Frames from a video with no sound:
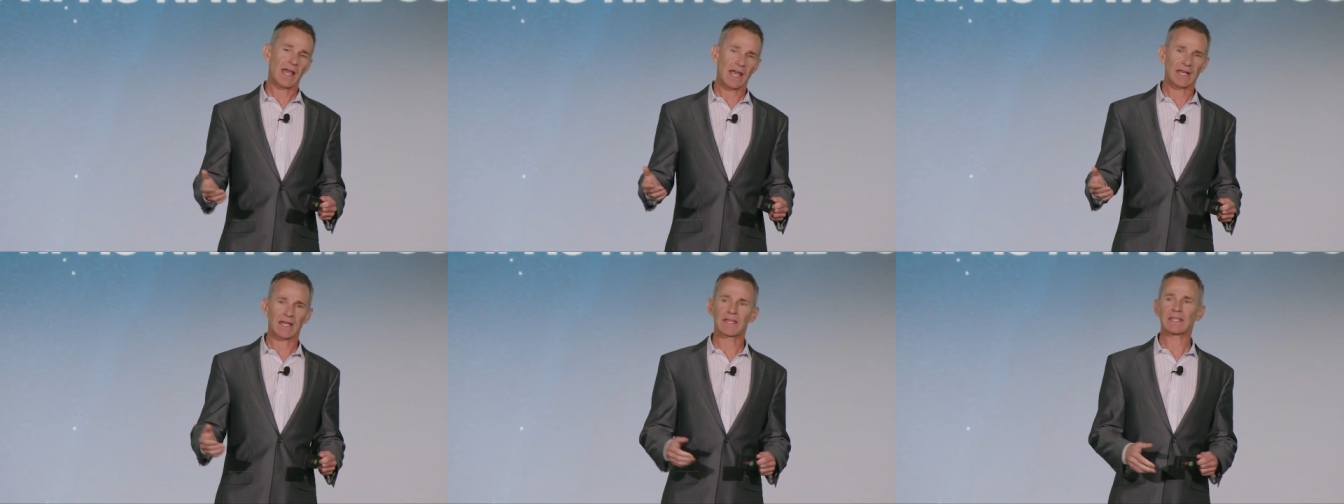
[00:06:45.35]

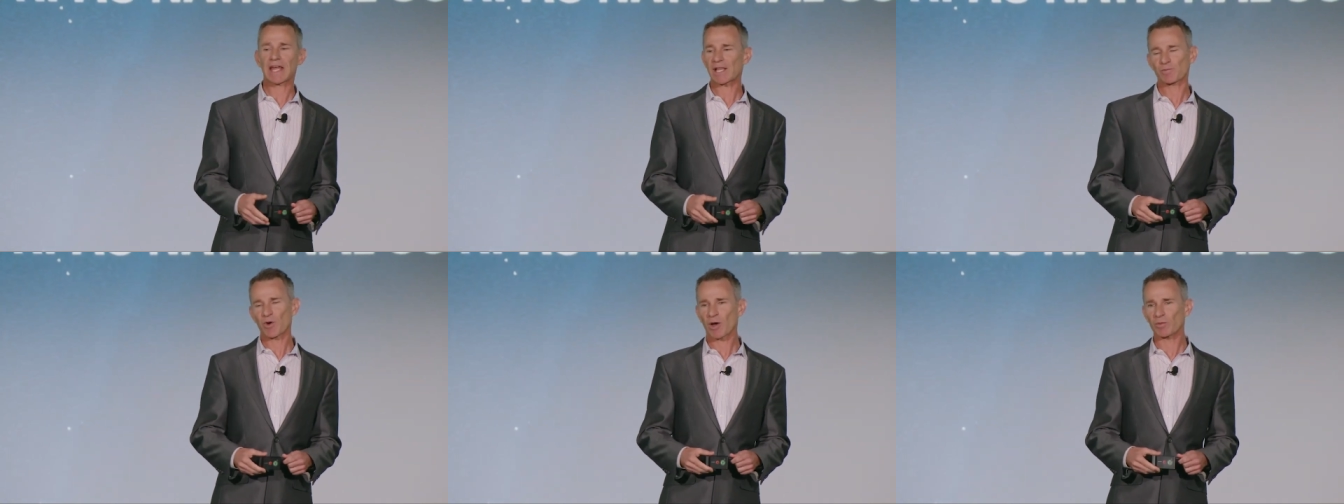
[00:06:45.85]
And I think
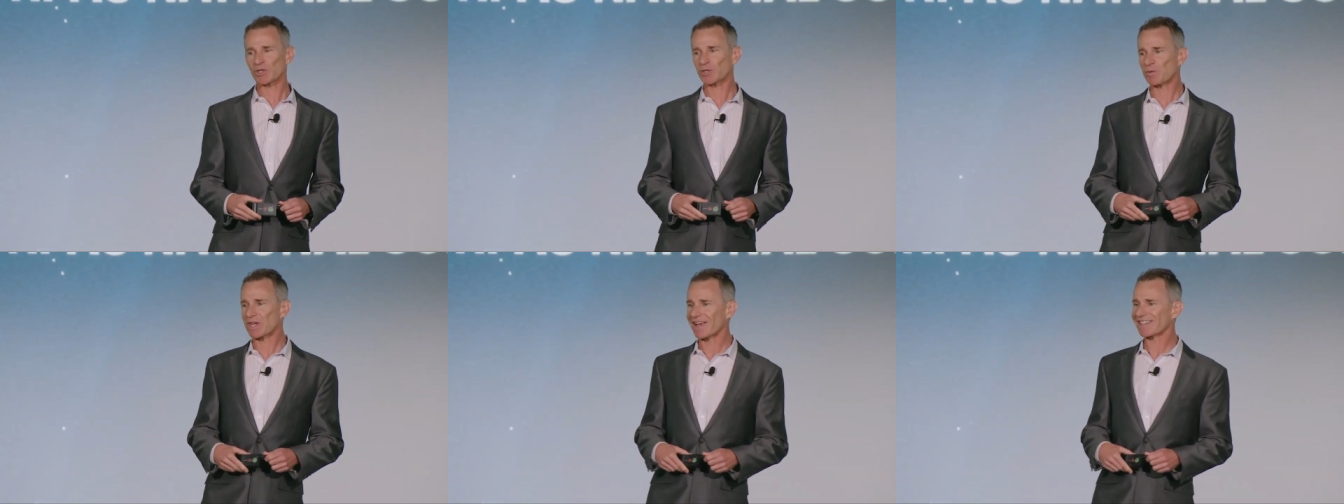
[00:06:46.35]
that's probably
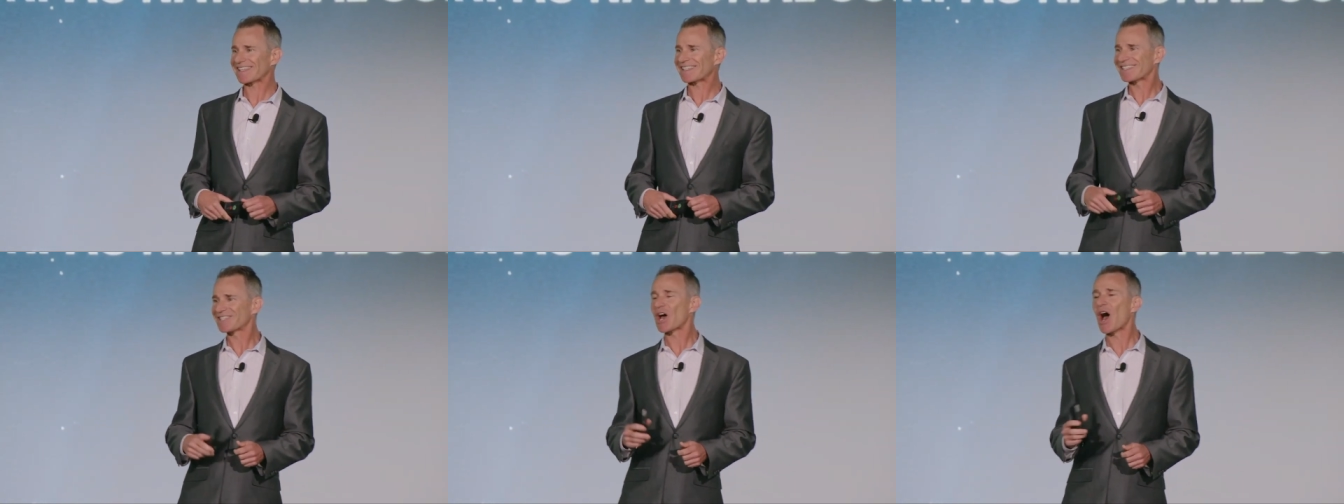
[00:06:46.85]
just because
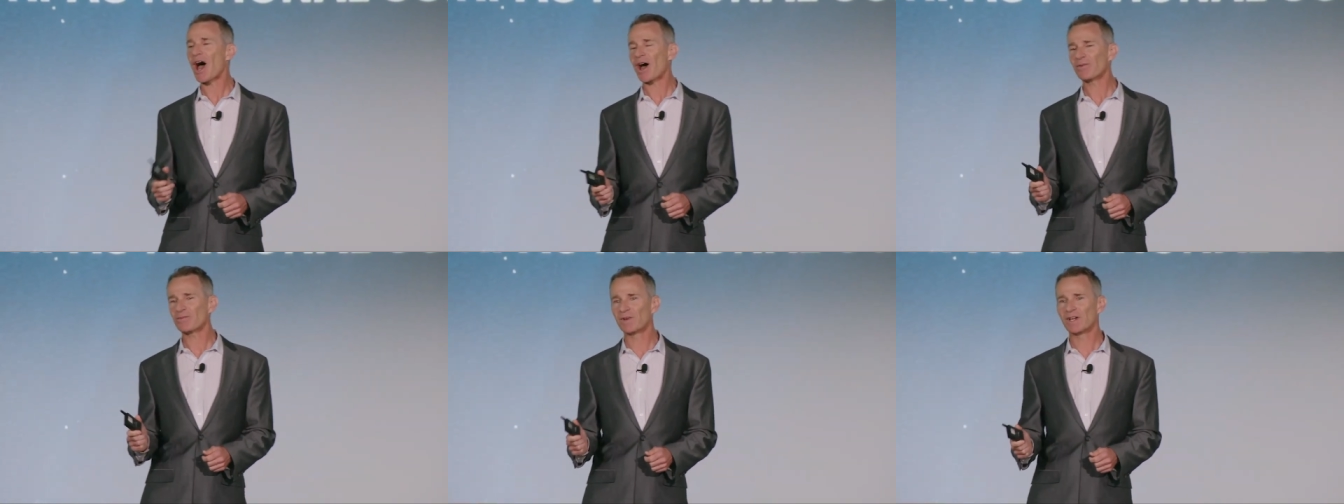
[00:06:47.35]
it's
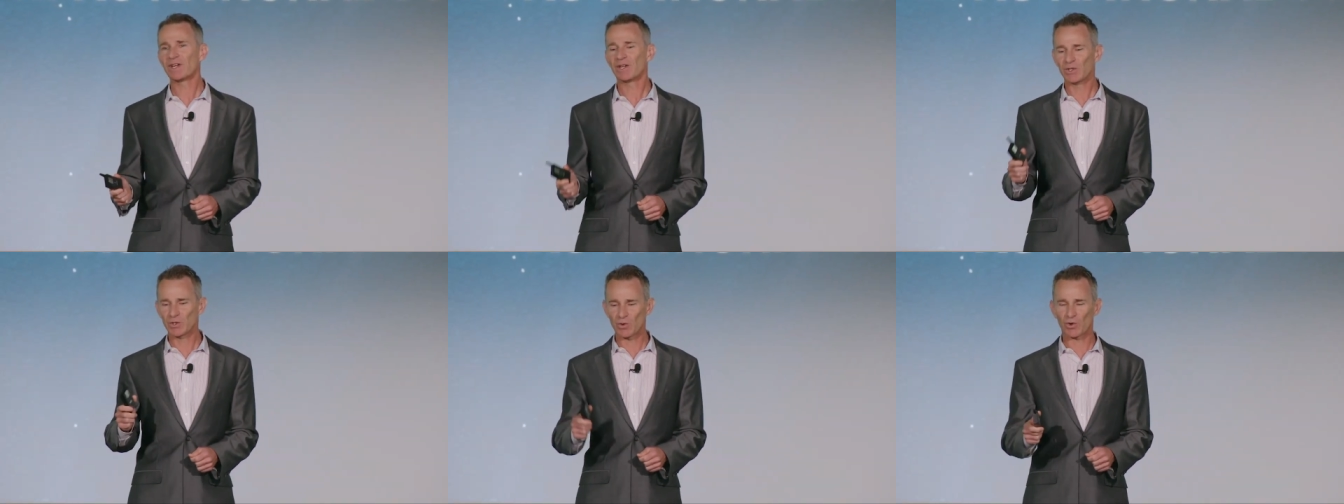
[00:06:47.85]
tough
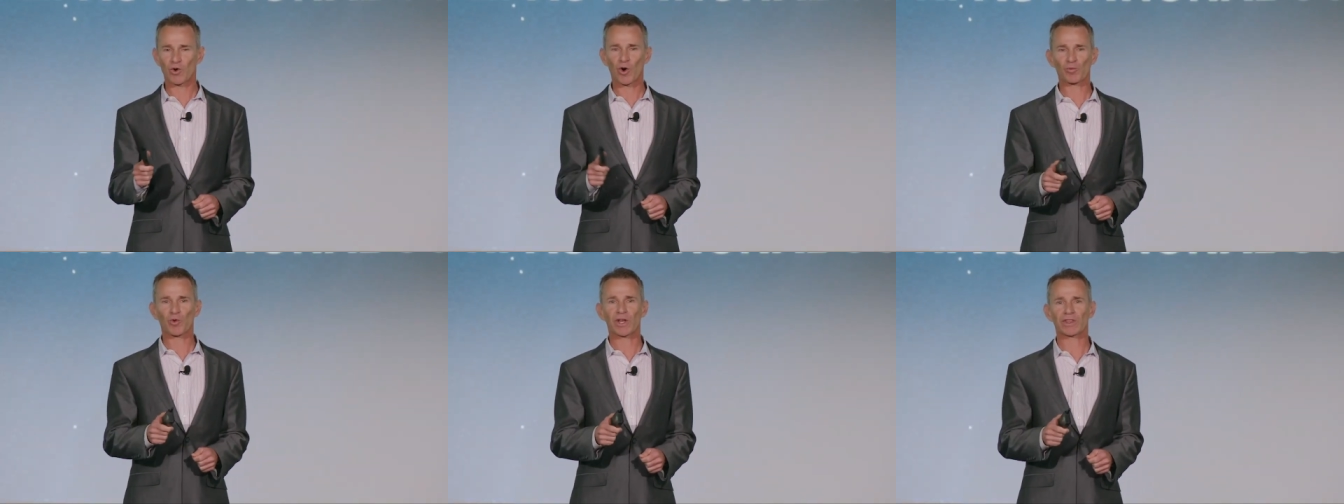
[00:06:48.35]
to
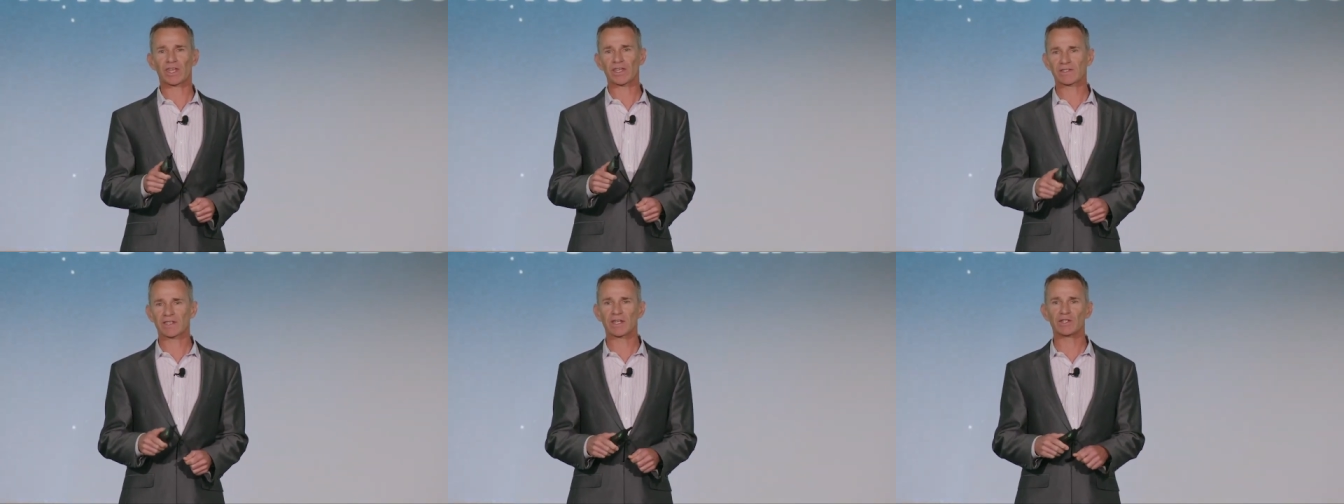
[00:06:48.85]
incorporate
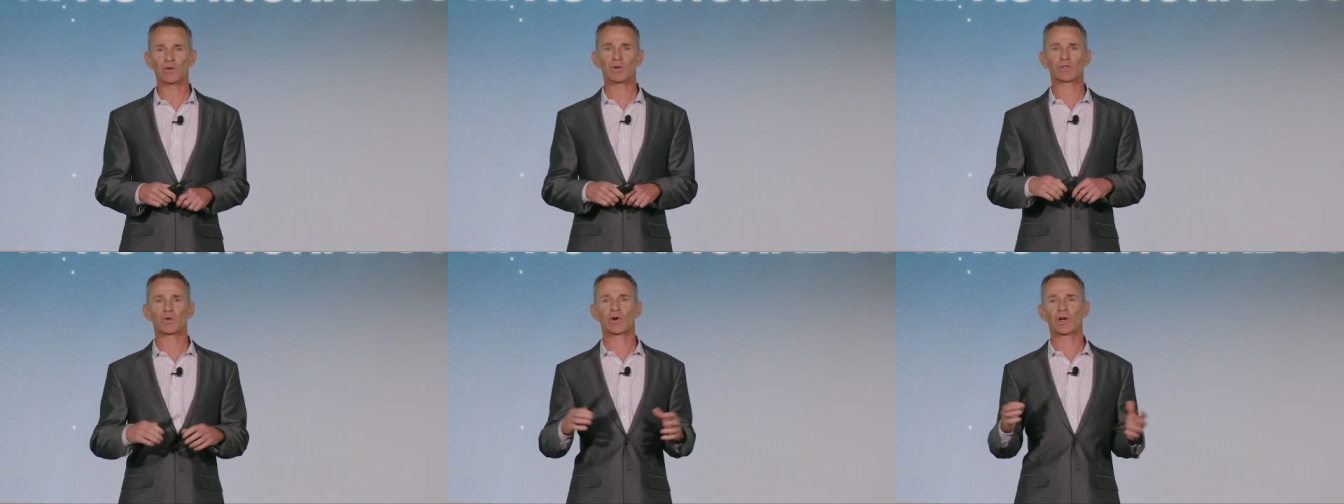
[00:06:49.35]
this into a
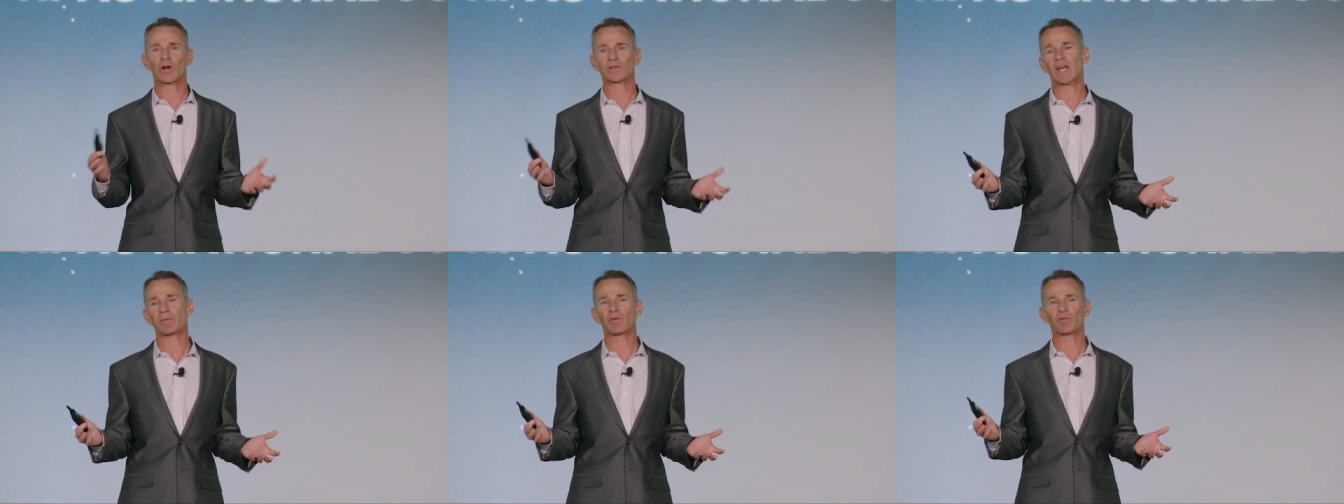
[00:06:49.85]
scorecard
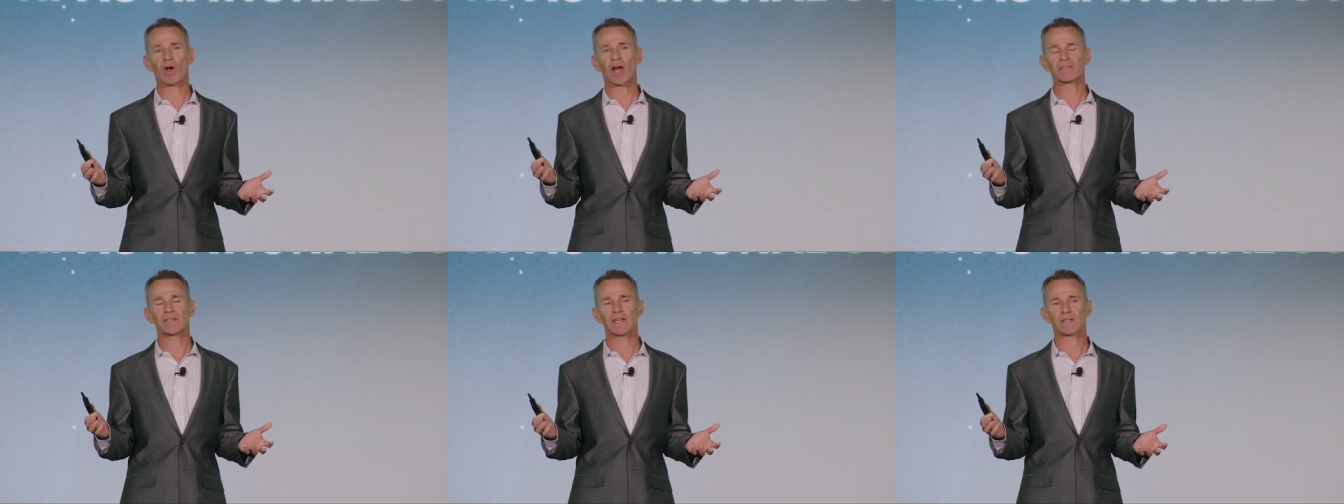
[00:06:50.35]
type of
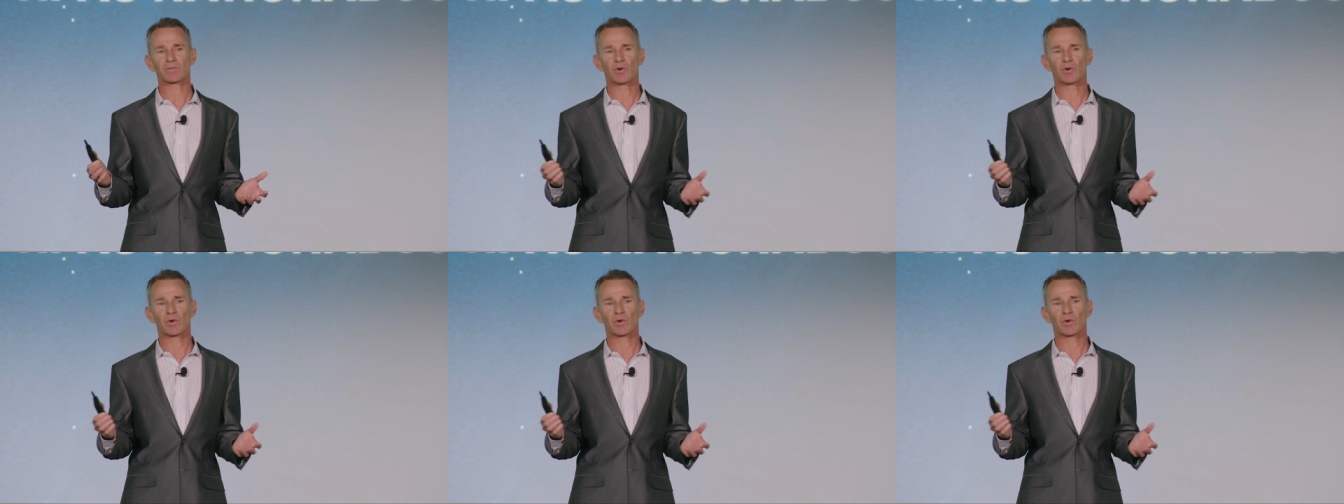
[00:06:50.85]
process.